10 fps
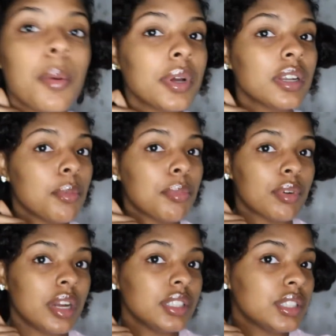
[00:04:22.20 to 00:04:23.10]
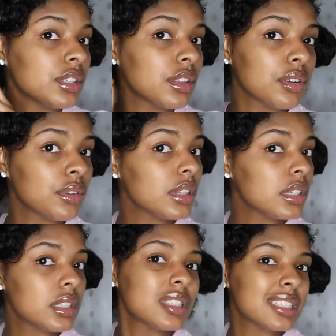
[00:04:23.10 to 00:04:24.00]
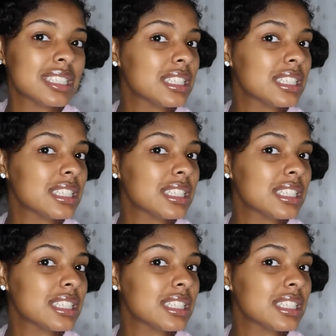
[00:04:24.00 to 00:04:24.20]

I'm gonna brush through this.